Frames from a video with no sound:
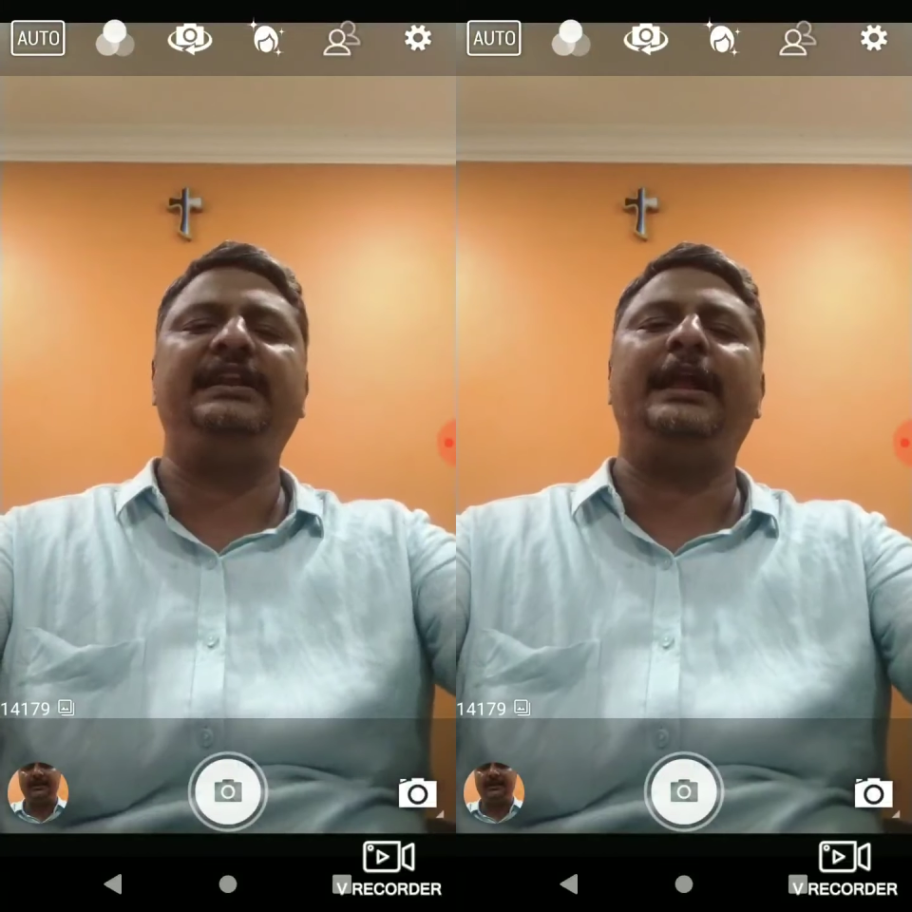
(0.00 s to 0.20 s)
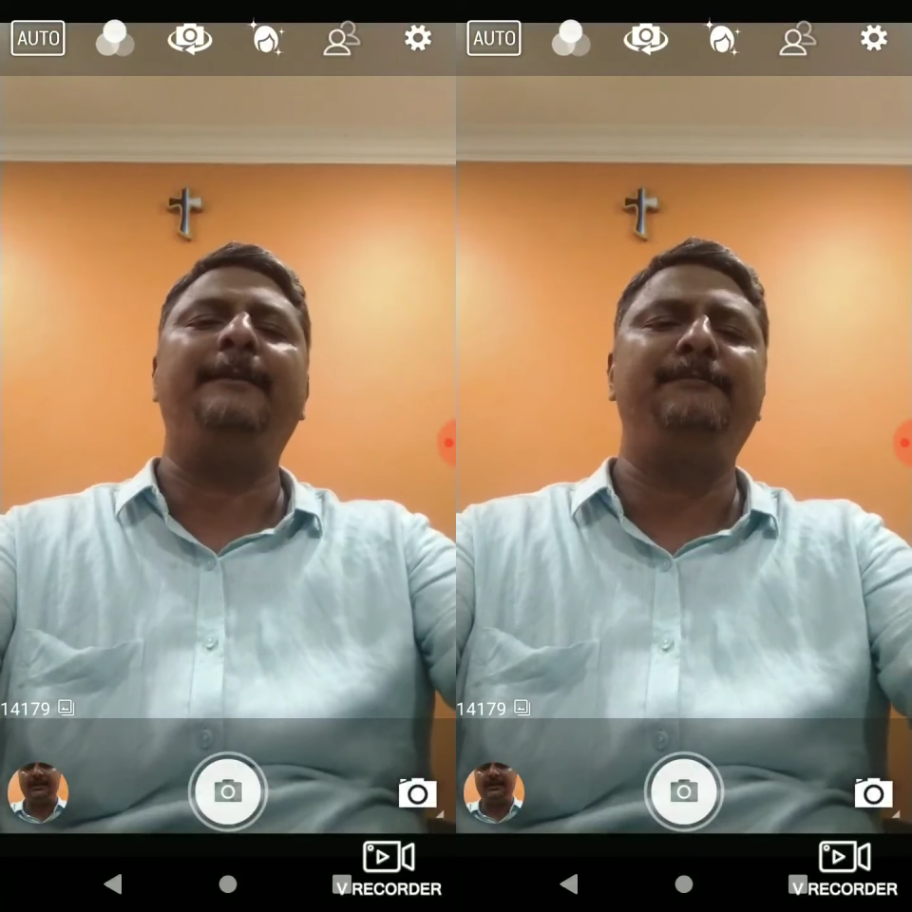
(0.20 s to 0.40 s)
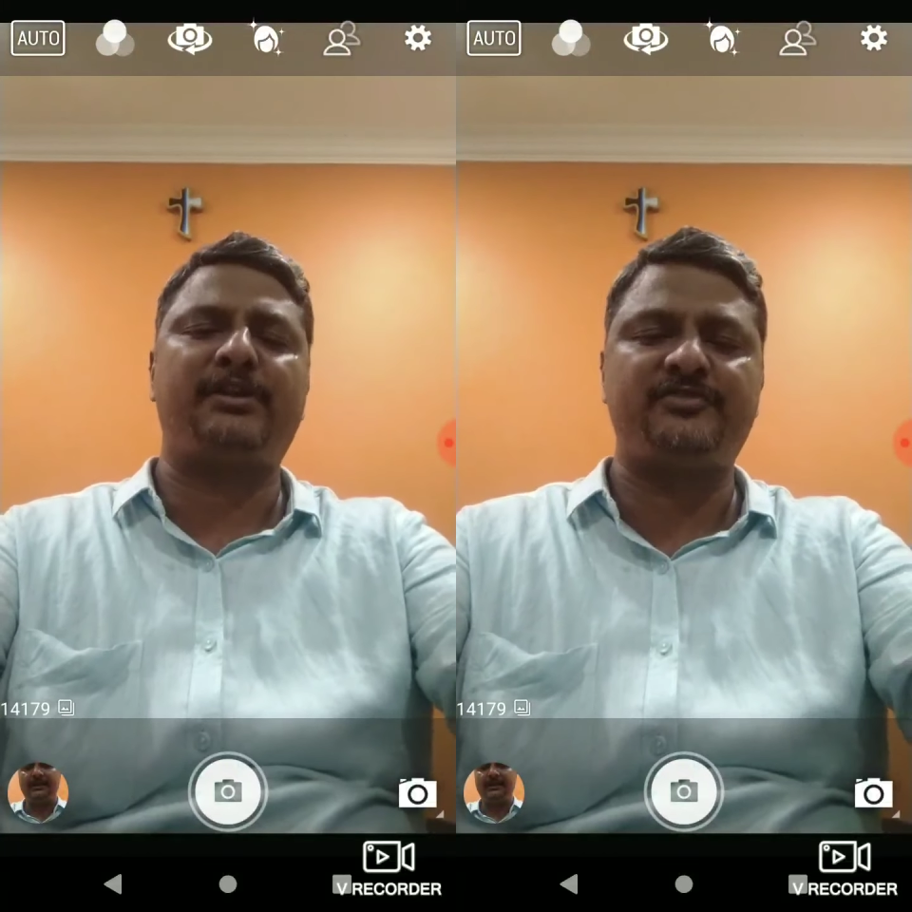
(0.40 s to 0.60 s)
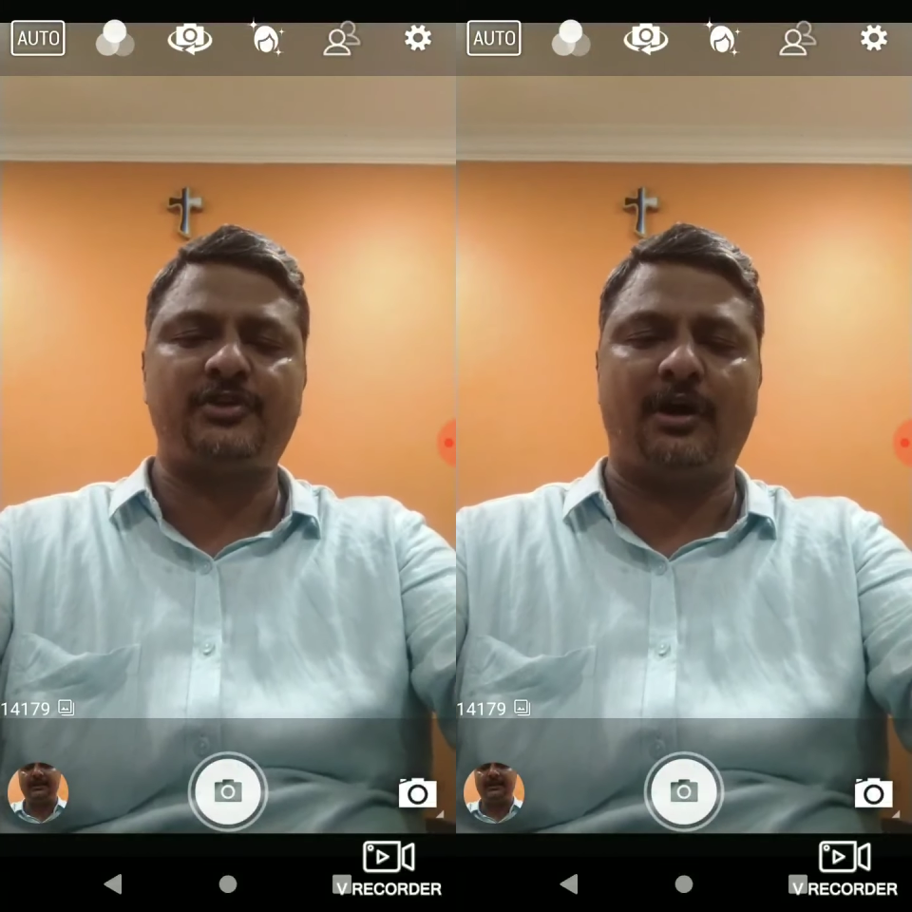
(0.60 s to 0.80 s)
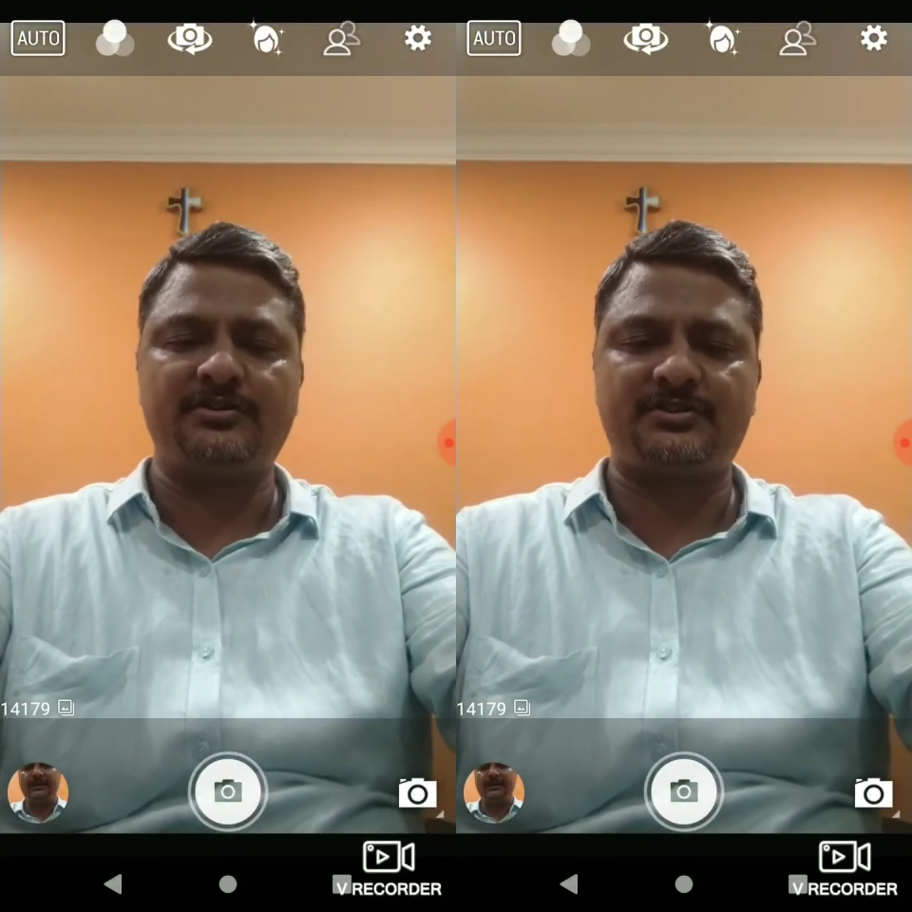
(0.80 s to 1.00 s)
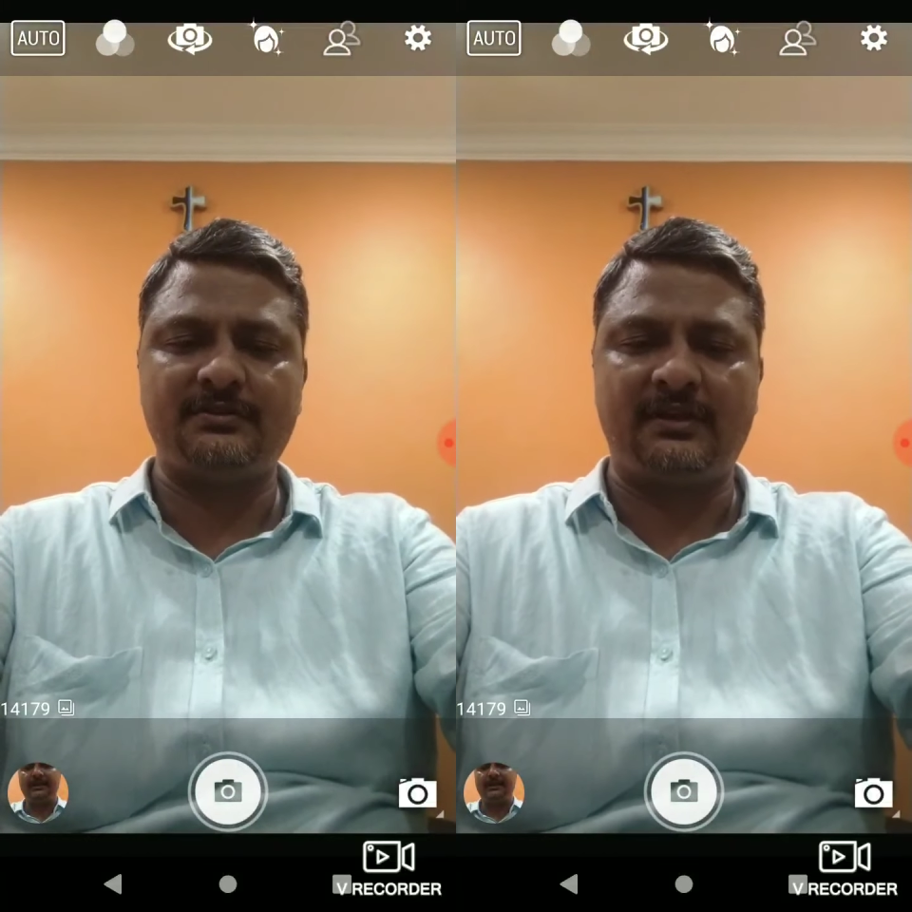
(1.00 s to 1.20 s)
number of shots.